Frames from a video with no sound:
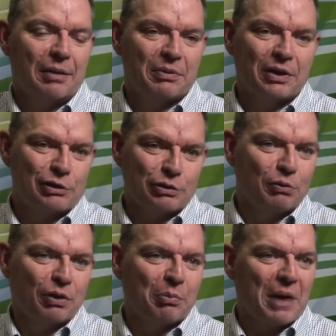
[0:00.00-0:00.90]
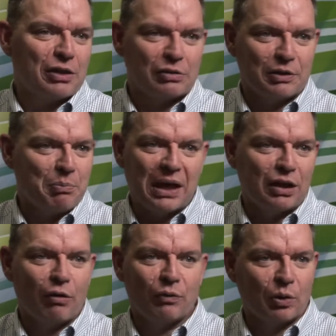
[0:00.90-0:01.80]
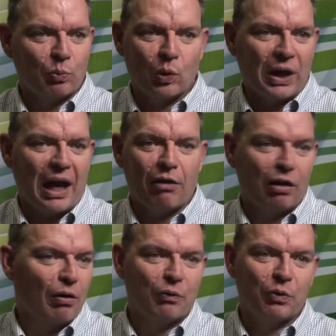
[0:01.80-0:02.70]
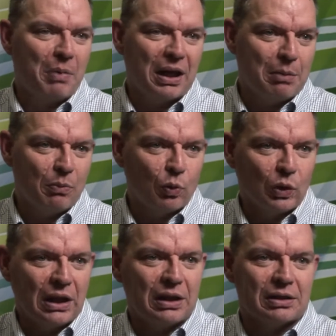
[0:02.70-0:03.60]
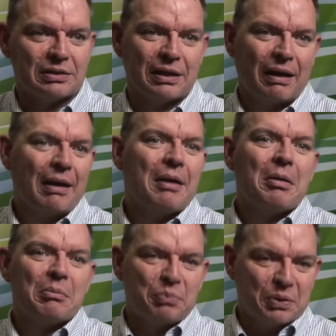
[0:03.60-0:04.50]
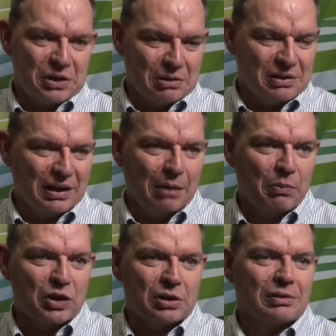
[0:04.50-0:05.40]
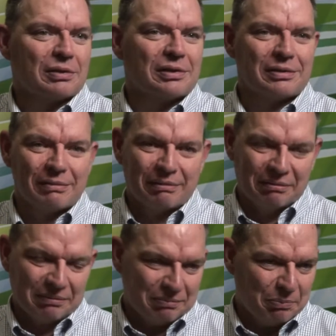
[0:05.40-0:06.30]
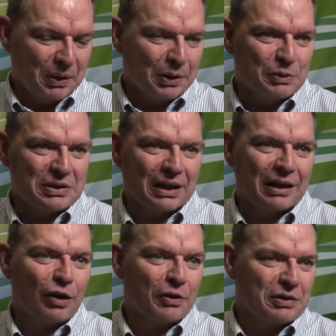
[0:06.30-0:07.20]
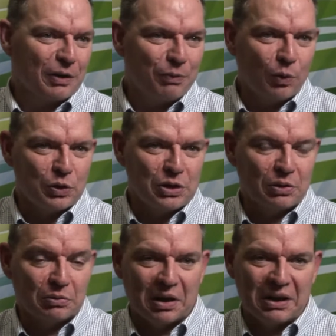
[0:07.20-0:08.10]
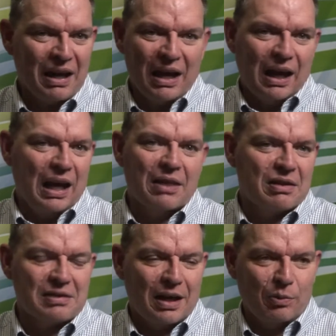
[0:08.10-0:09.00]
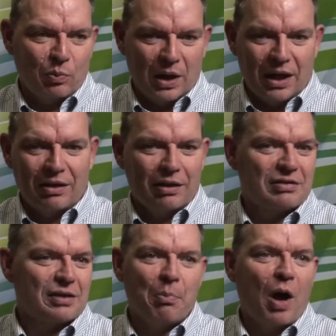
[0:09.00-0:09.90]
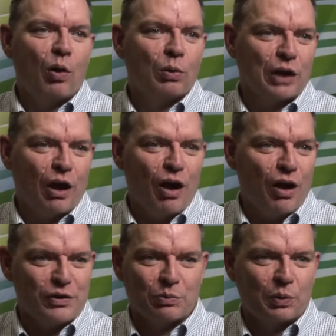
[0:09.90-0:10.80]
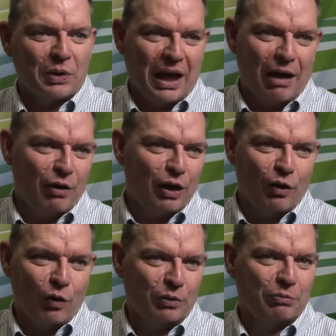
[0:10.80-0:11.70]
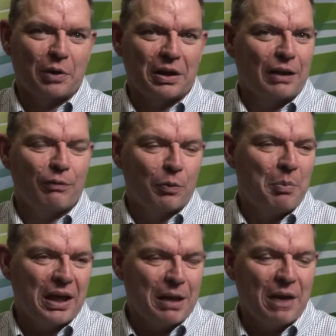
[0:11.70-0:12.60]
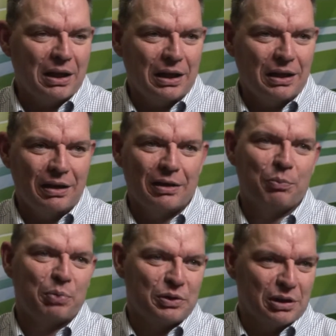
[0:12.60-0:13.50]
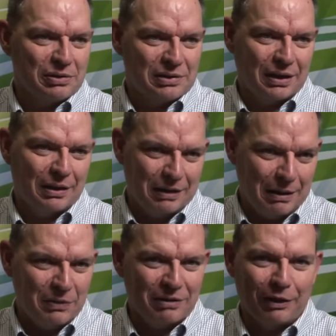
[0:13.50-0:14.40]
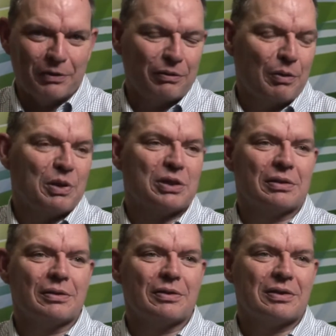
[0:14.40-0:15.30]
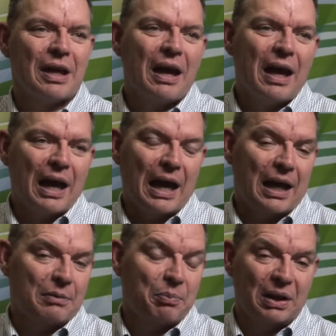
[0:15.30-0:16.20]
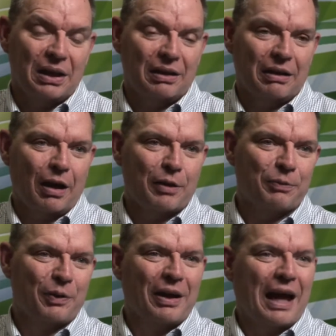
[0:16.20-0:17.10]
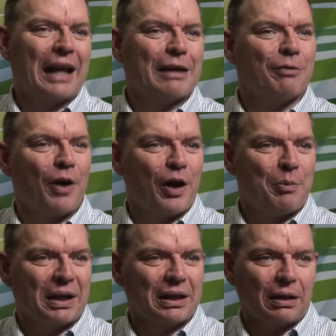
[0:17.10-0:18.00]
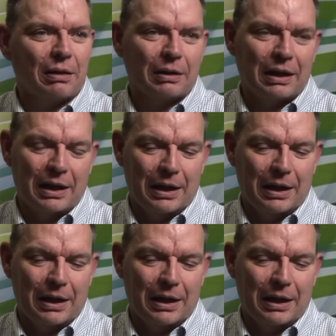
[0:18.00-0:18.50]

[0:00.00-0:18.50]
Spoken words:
The truth of the matter is many of them will carry on for many more years, producing emissions, polluting, costing a fortune to run, in the same way that some old cars will carry on running for many, many years, producing lots of emissions and being kind of an environmental